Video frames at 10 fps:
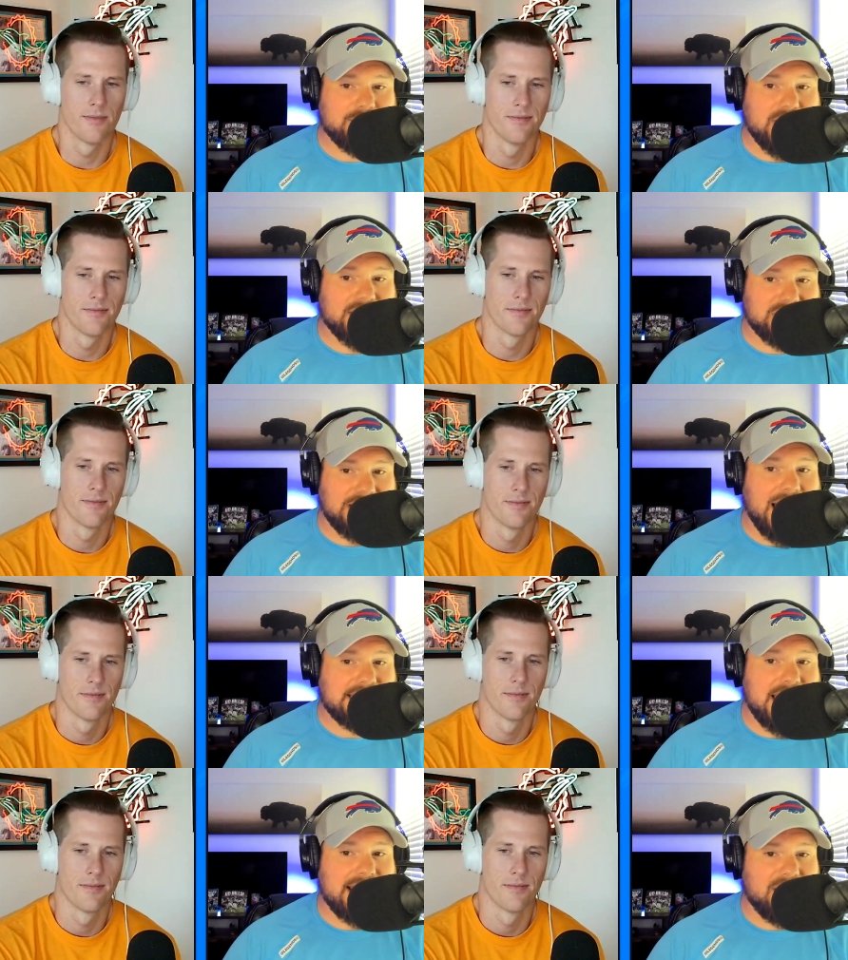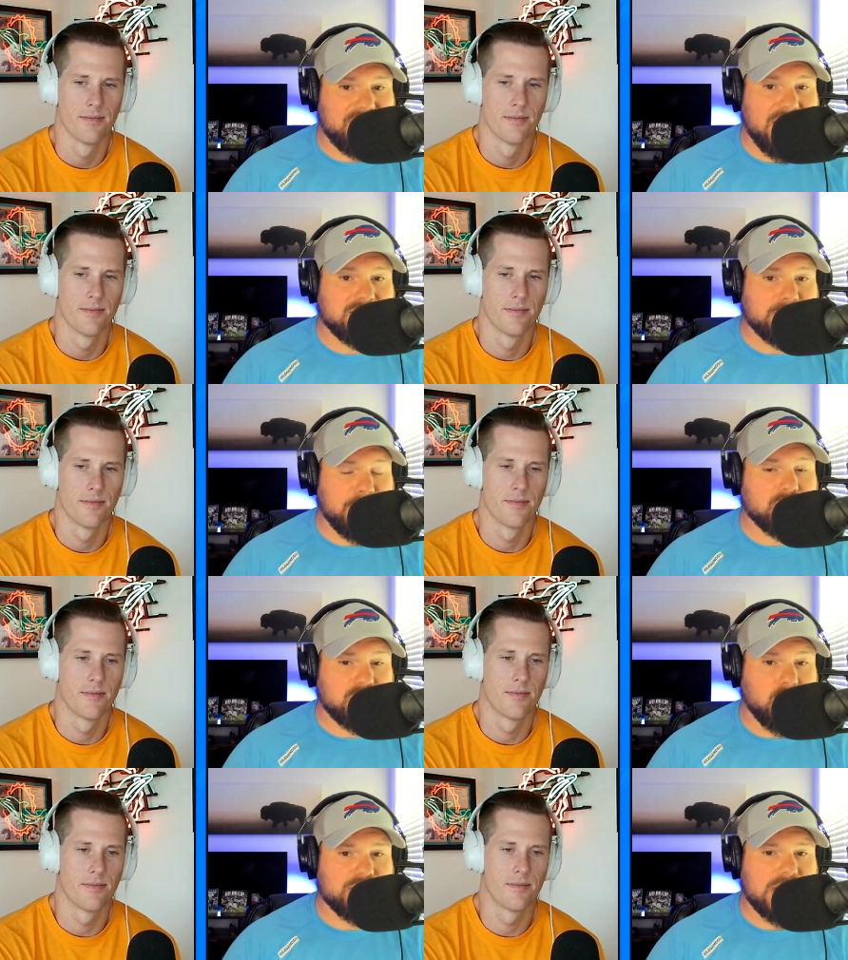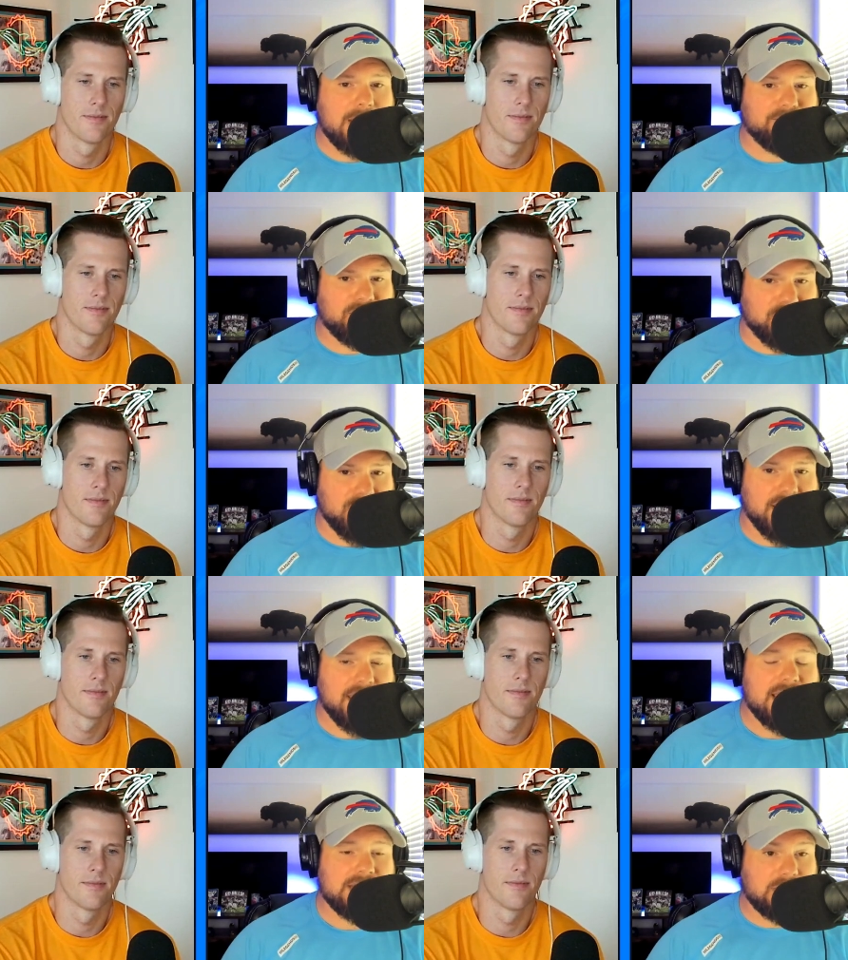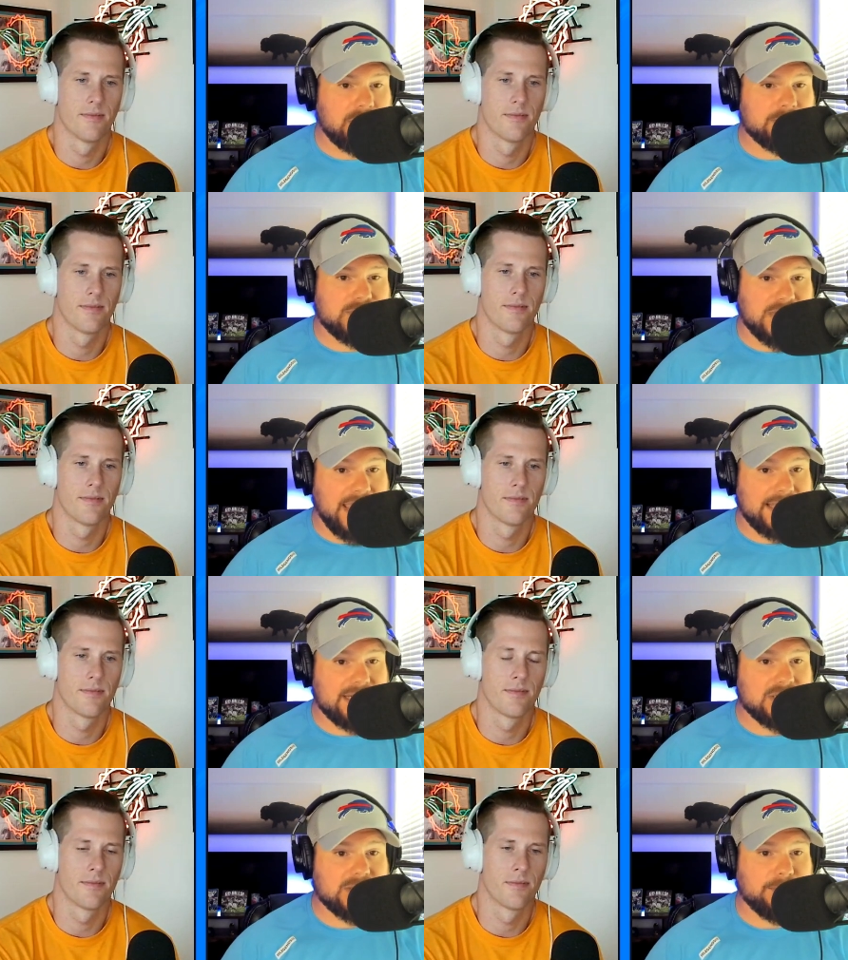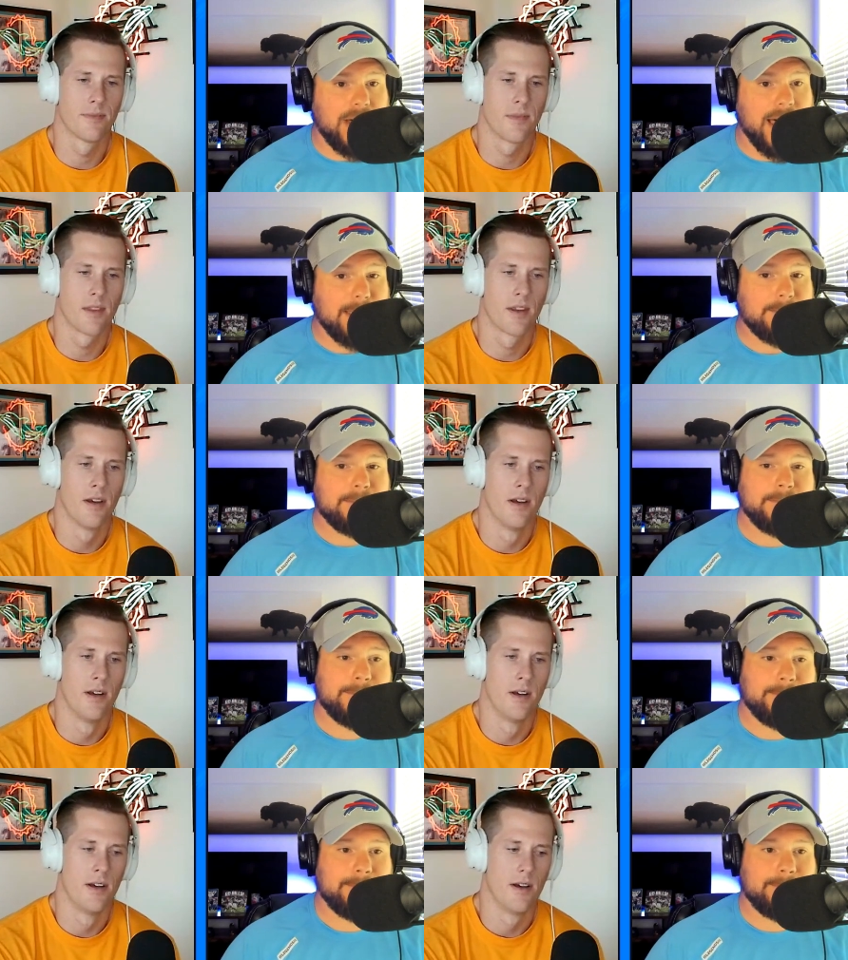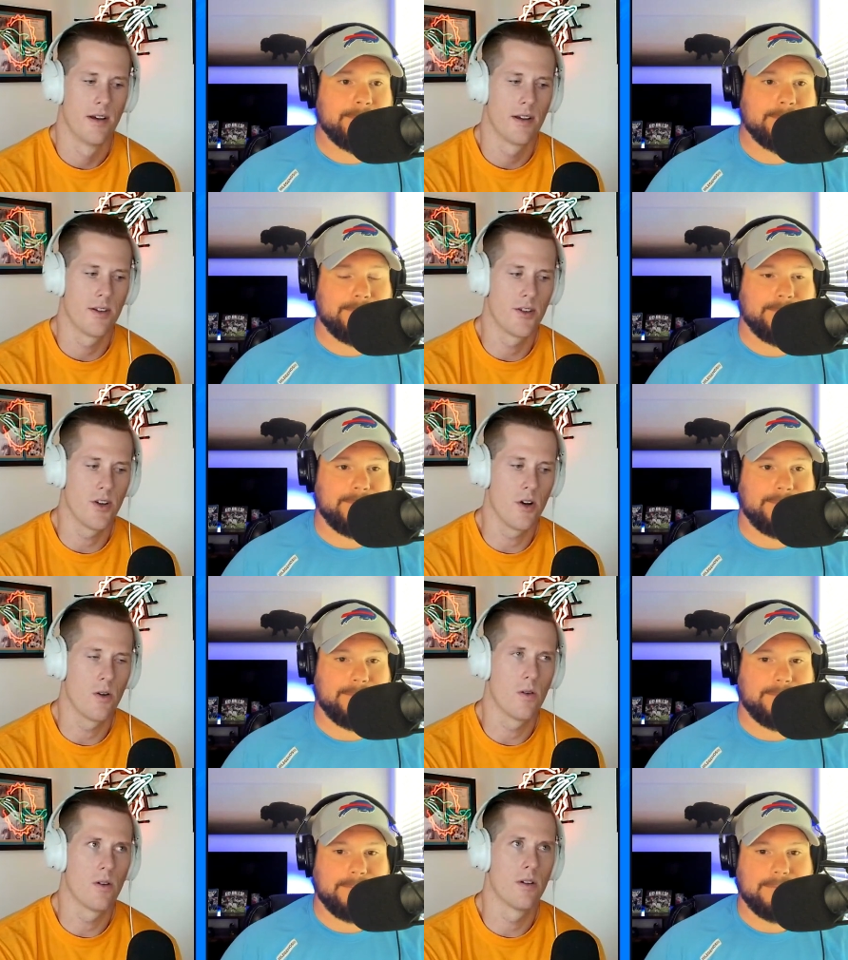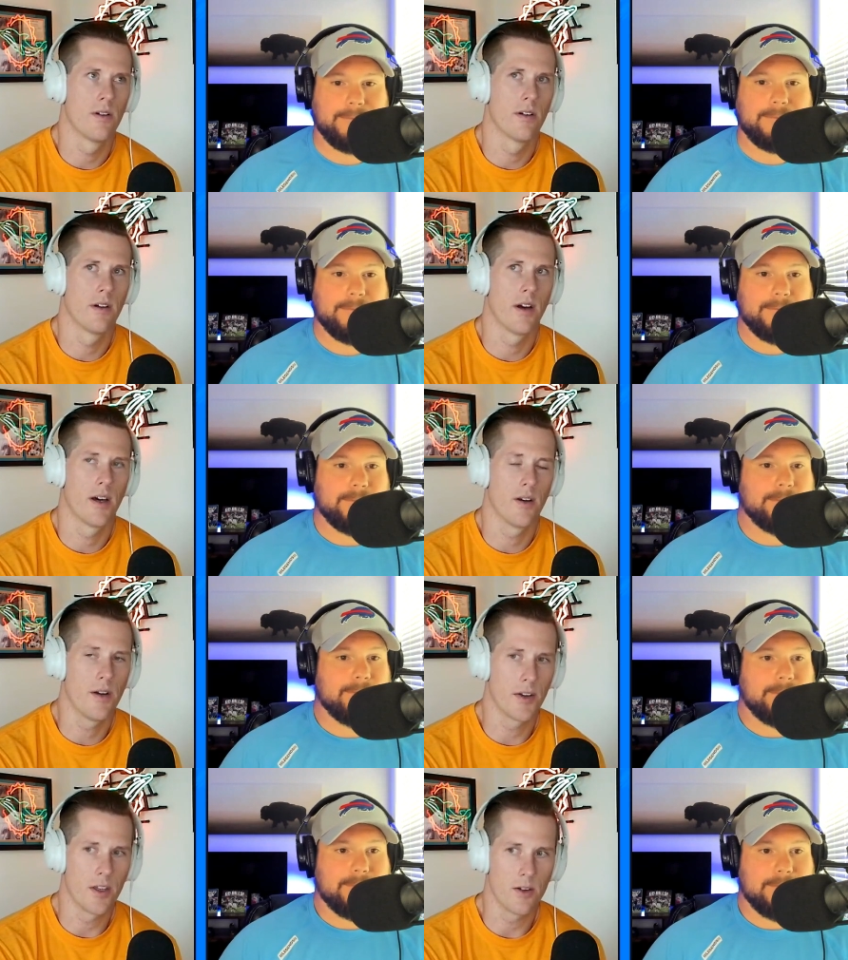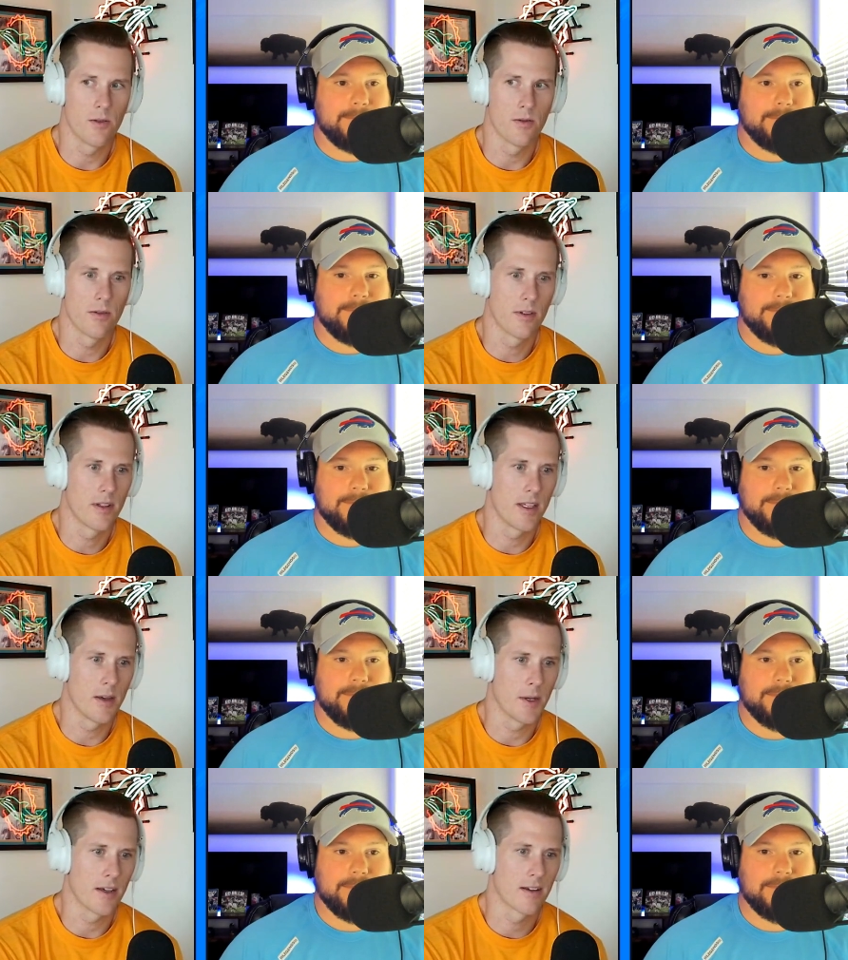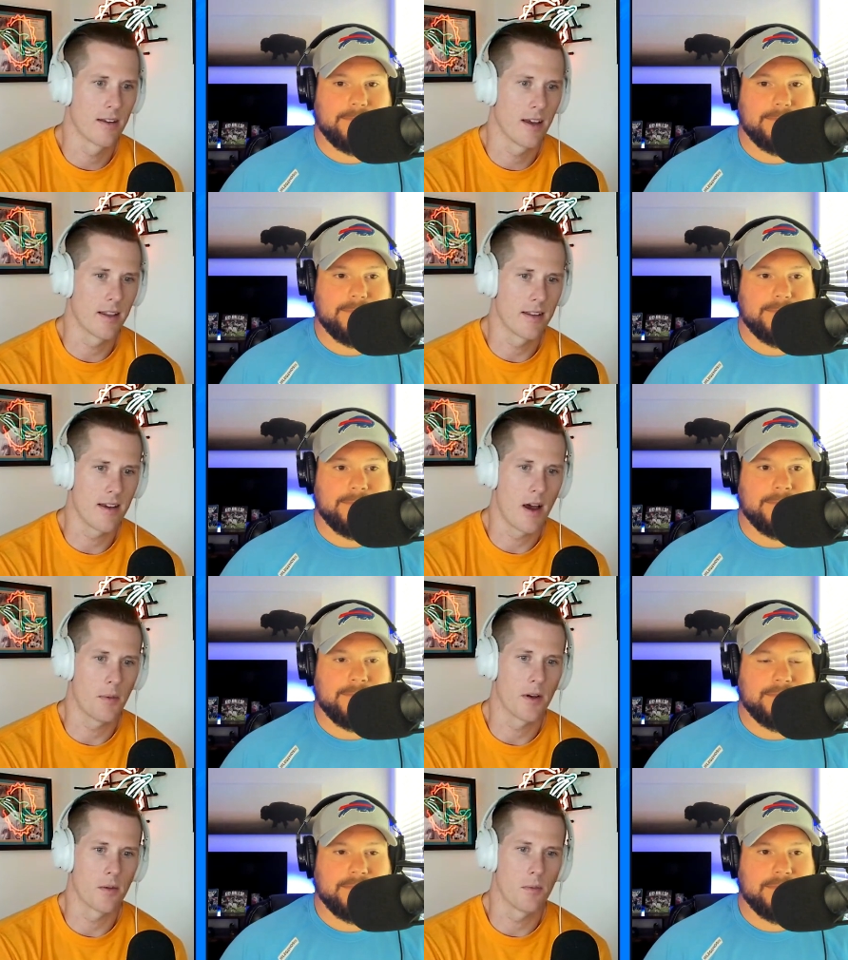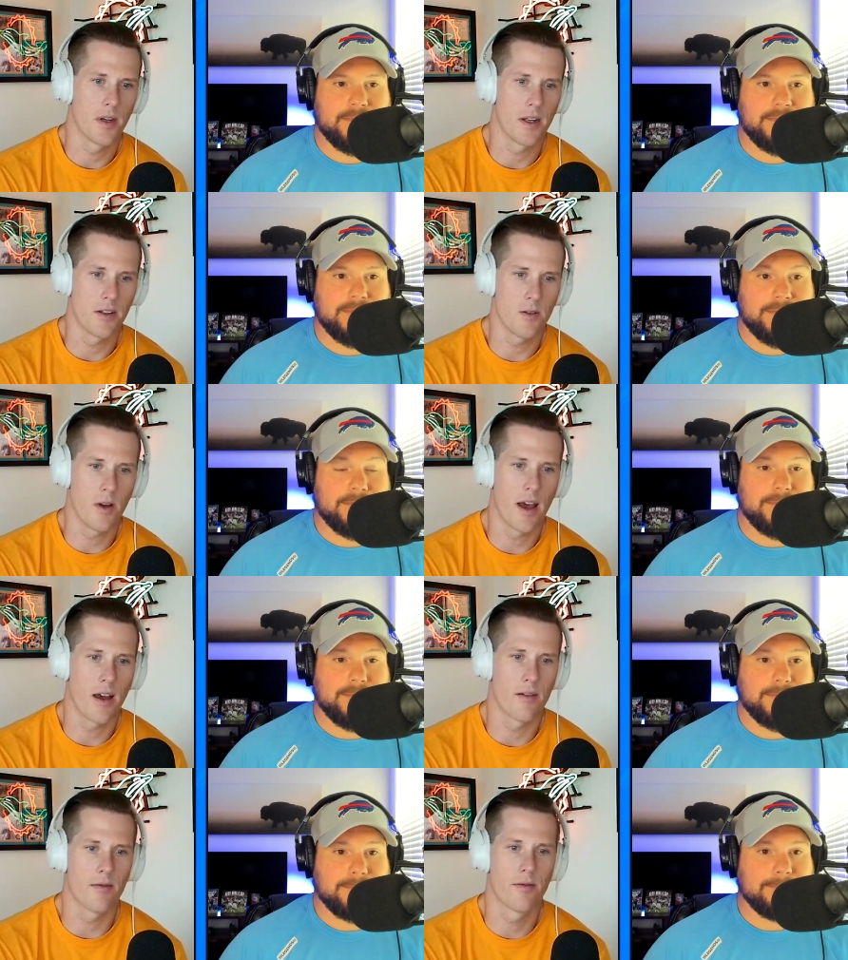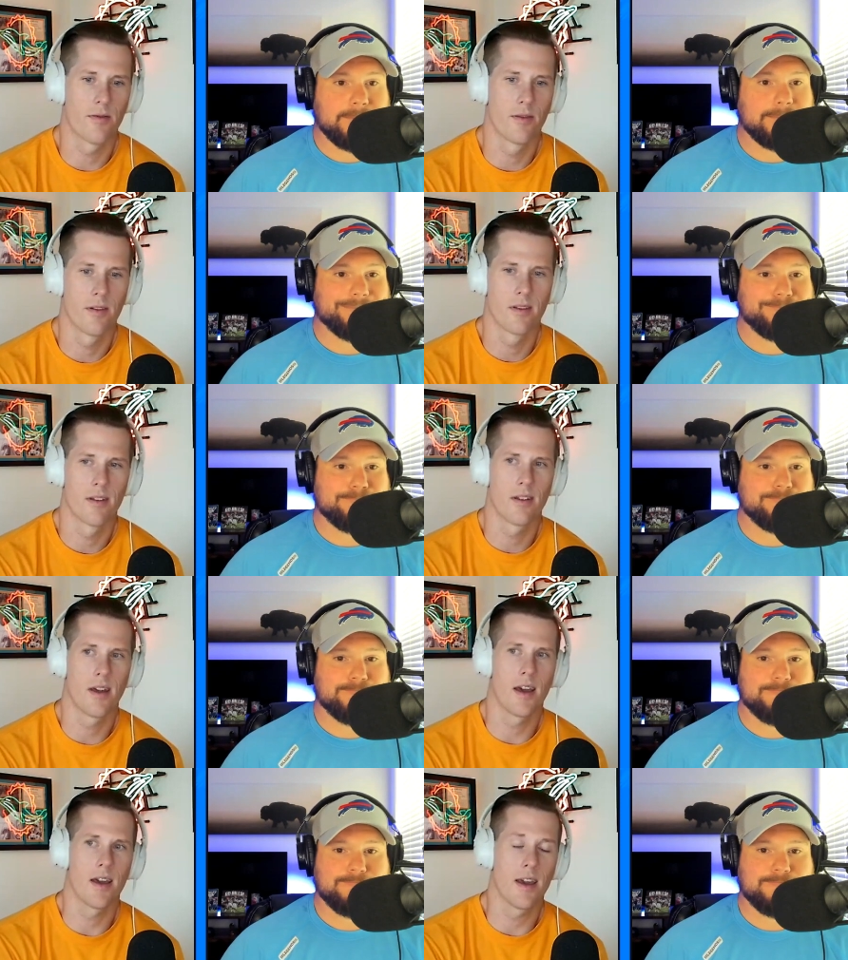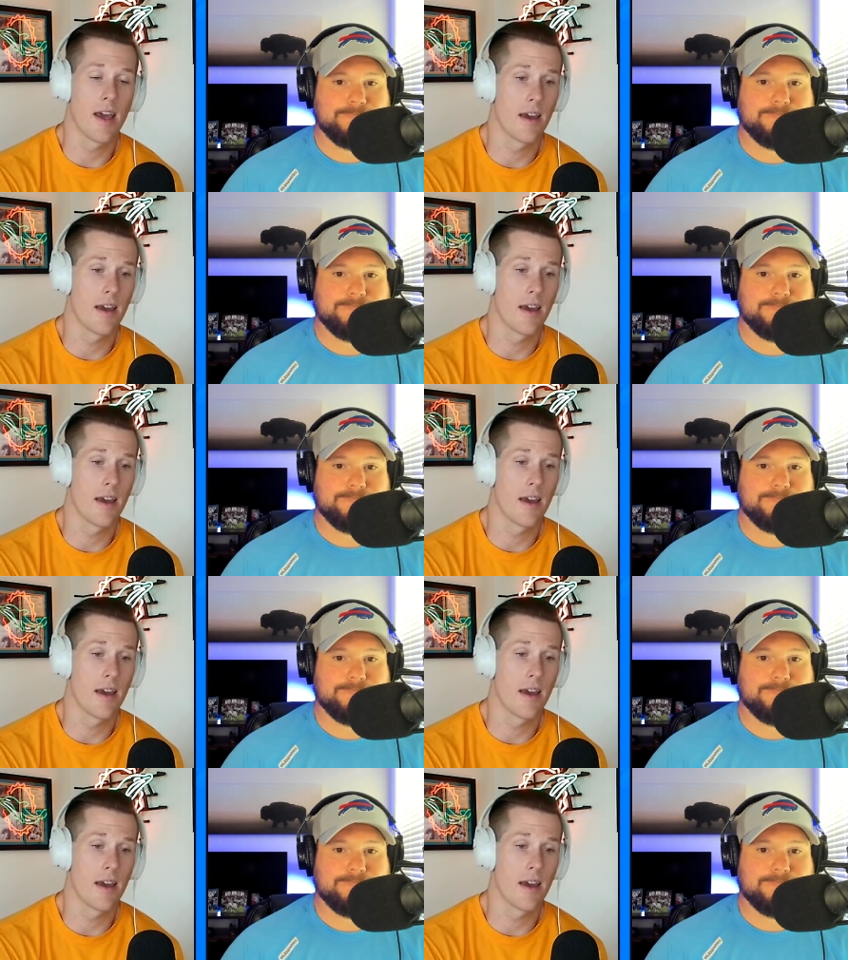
Speaker 1: slash locked on NFL to post your job for free. Terms and conditions apply.
Speaker 2: Joe, I don't have a cute gimmick at the top here, but I do have a